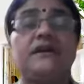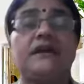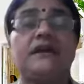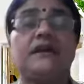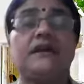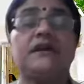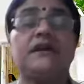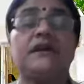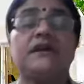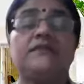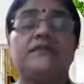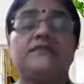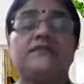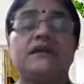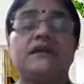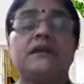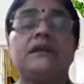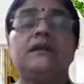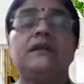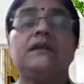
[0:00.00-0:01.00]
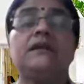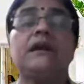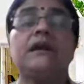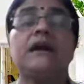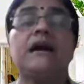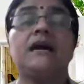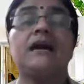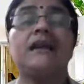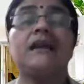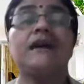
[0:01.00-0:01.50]
vena cava,
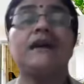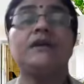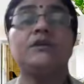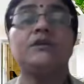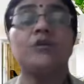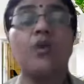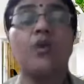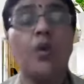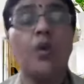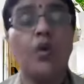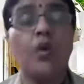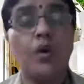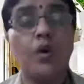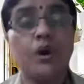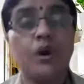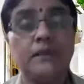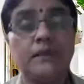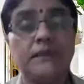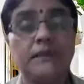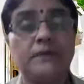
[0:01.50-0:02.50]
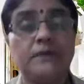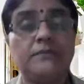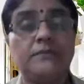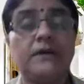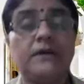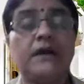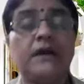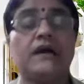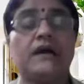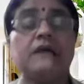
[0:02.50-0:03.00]
they collect all the
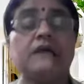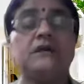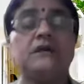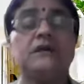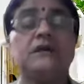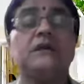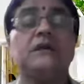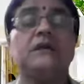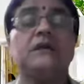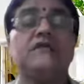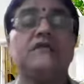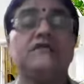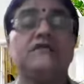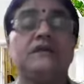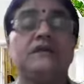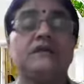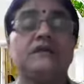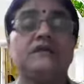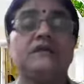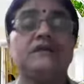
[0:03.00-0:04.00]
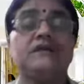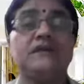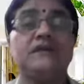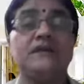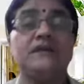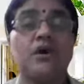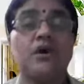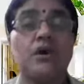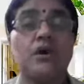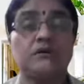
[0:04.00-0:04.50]
blood which is
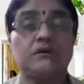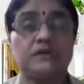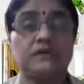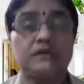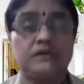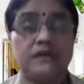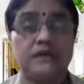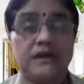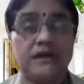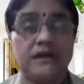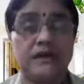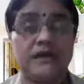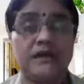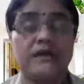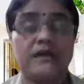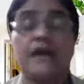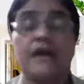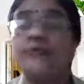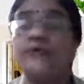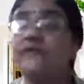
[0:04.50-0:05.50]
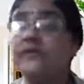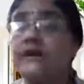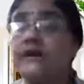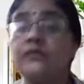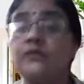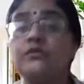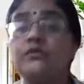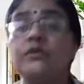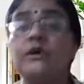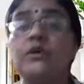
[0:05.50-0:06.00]
deoxygenated. And where
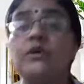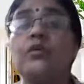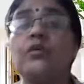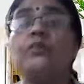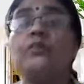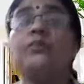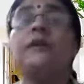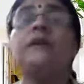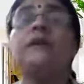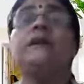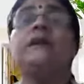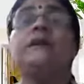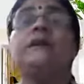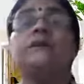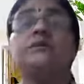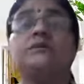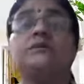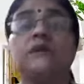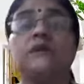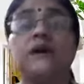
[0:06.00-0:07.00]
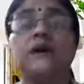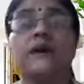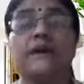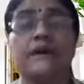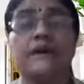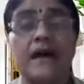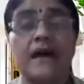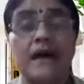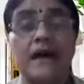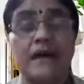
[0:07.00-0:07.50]
do they open? Into the
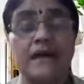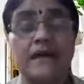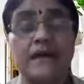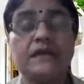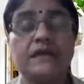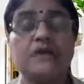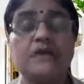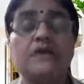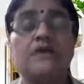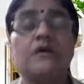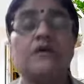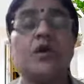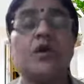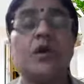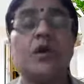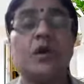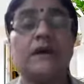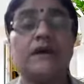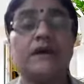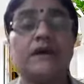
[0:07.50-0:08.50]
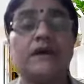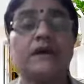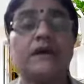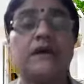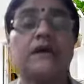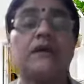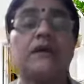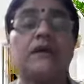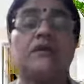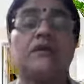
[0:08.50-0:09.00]
right
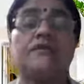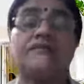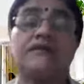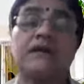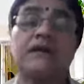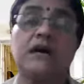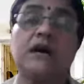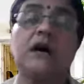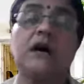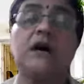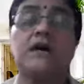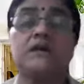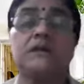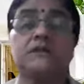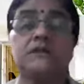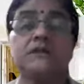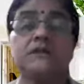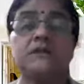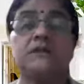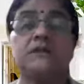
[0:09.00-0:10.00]
auricle of the heart.